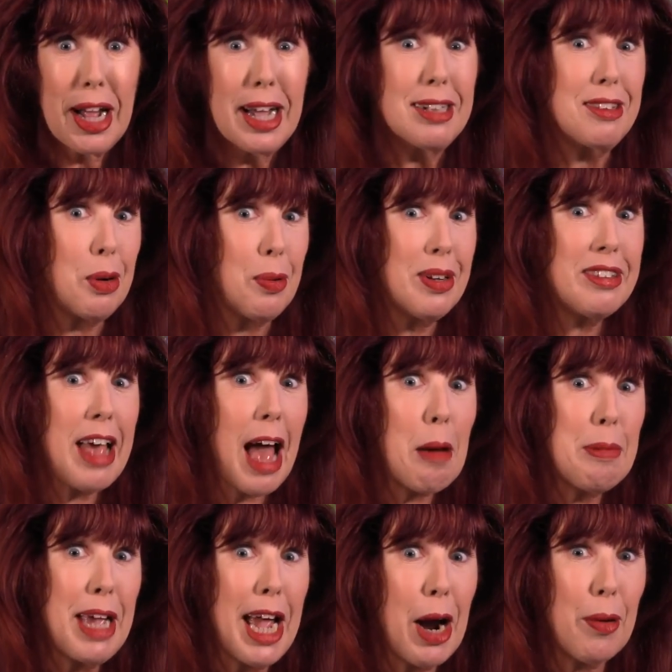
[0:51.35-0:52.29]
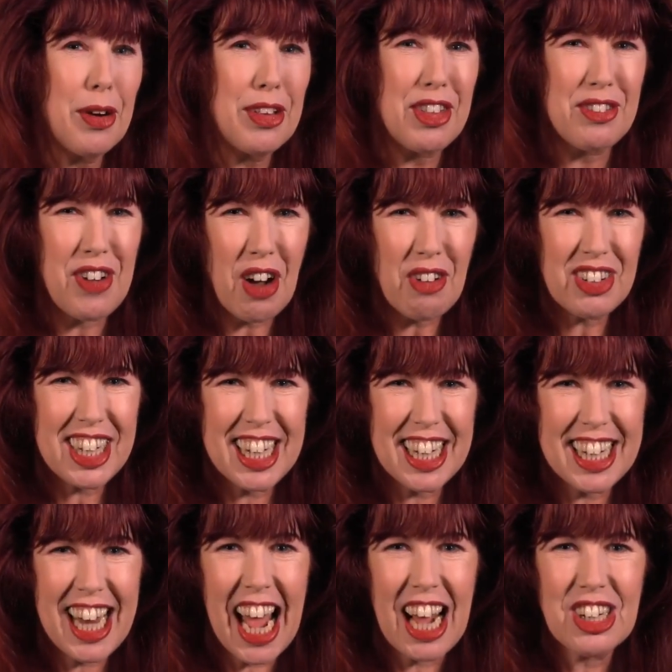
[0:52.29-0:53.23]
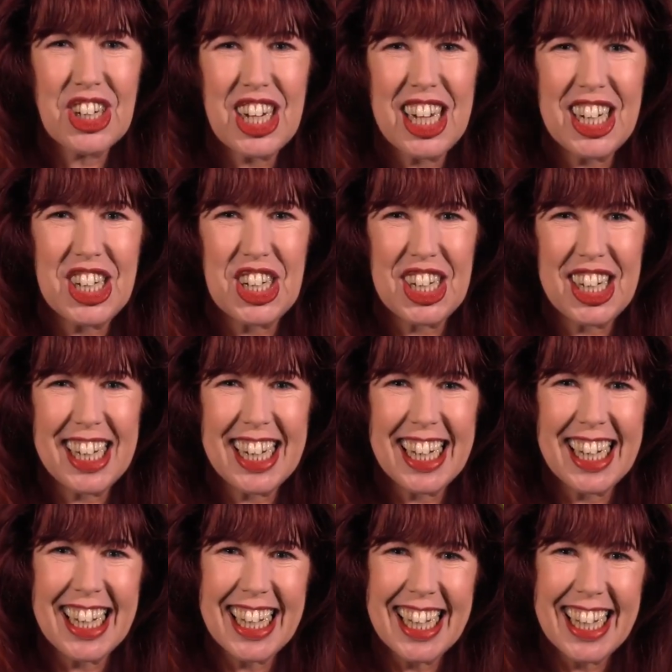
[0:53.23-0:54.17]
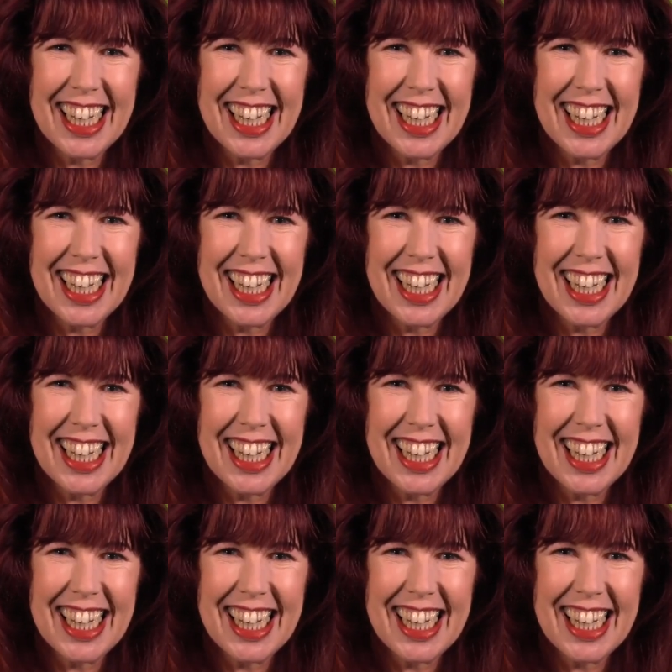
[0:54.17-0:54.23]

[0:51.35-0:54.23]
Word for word: It's always happy hour at the Velveteen Lounge Kitchen.